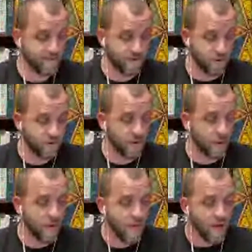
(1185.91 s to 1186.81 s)
He followed the
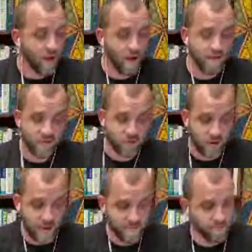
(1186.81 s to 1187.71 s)
law of the
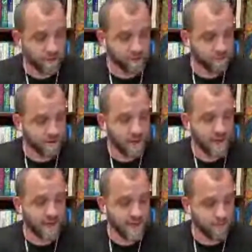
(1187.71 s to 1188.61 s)
tribe of Benjamin,
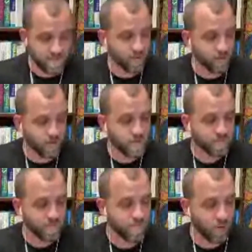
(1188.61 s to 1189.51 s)
a Hebrew
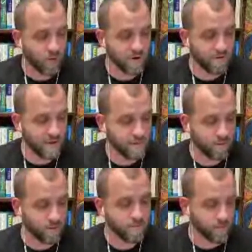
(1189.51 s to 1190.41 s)
born of
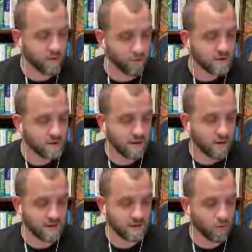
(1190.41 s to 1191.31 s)
Hebrews,
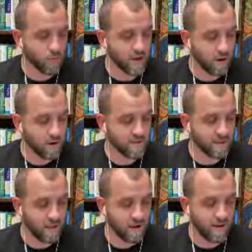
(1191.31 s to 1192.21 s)
regarding
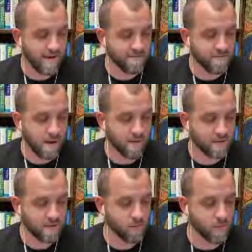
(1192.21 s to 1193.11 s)
the law, a
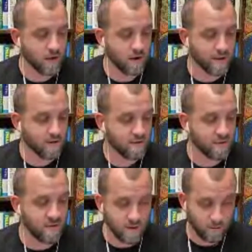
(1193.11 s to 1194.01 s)
Pharisee regarding
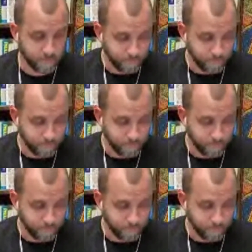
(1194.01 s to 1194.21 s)
zeal,